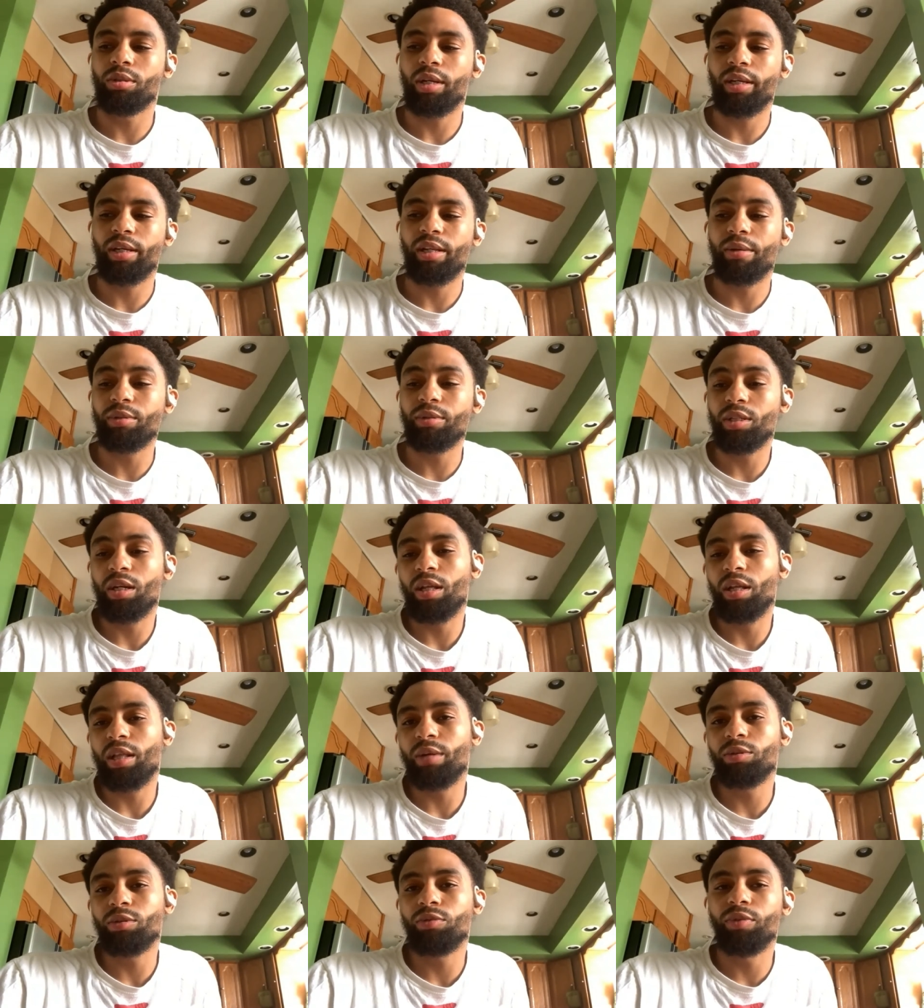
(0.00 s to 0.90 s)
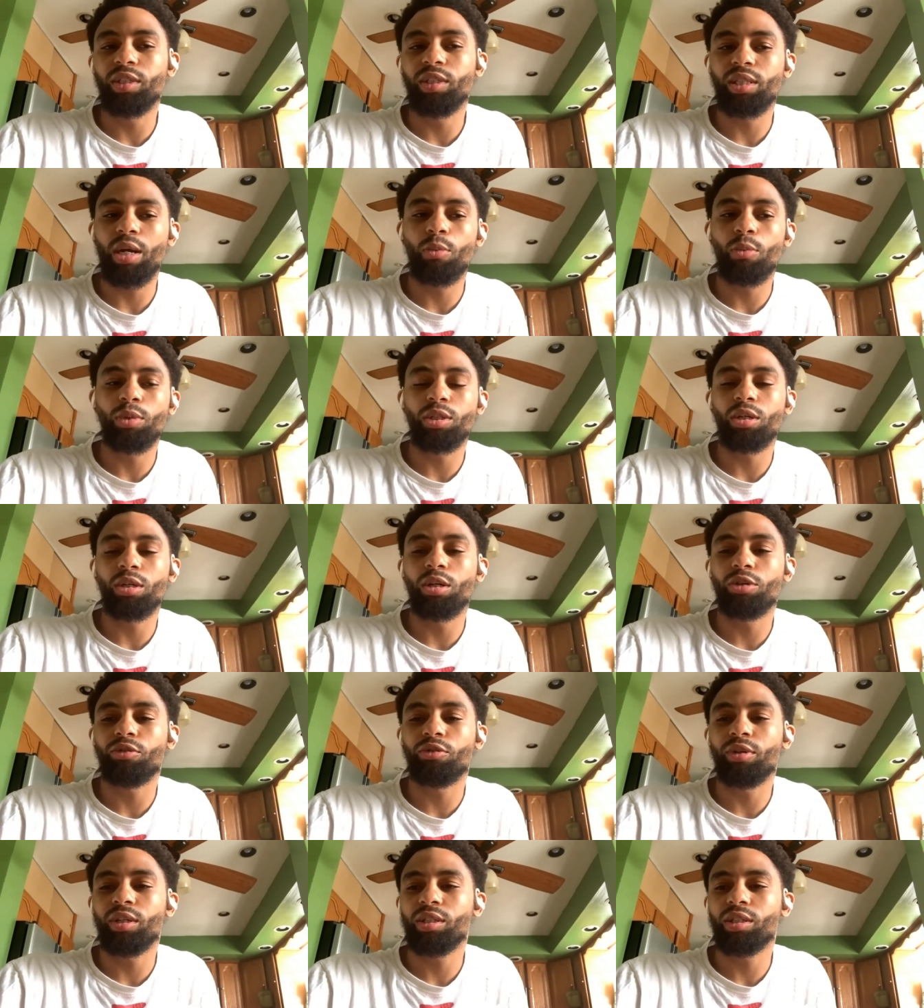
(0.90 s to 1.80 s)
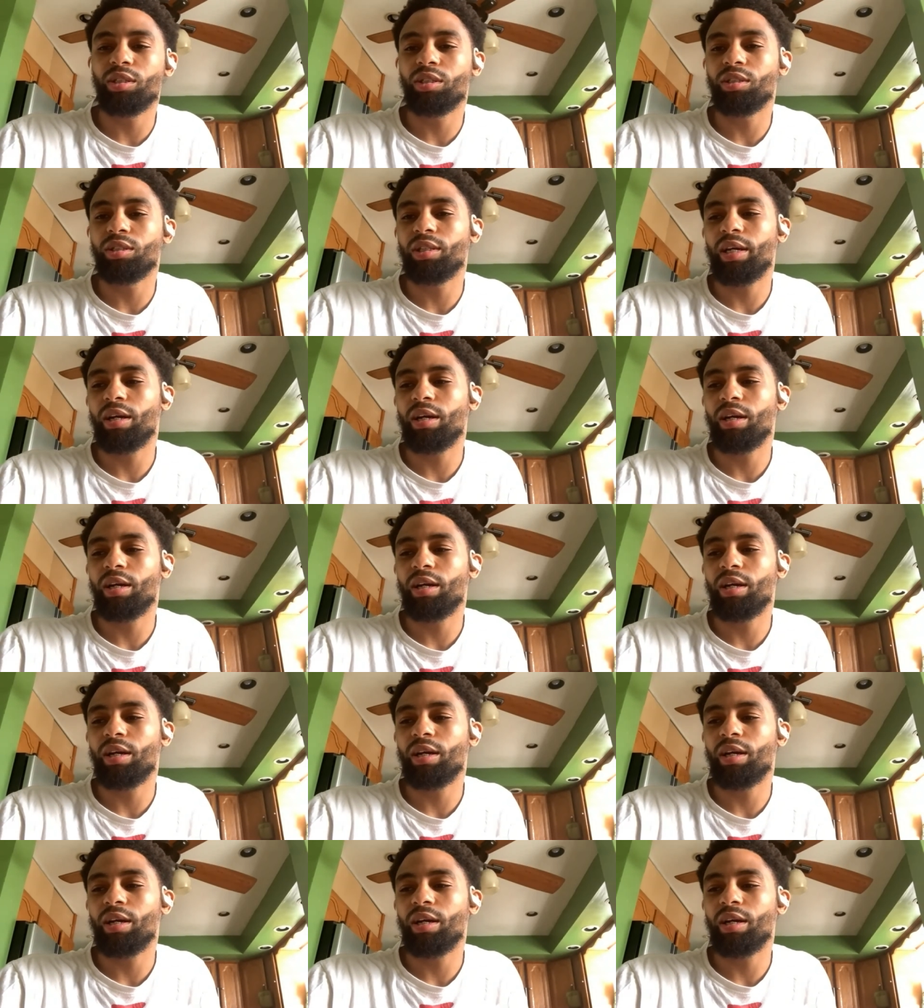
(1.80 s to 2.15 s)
Like that was the reason I went to Hungary this year.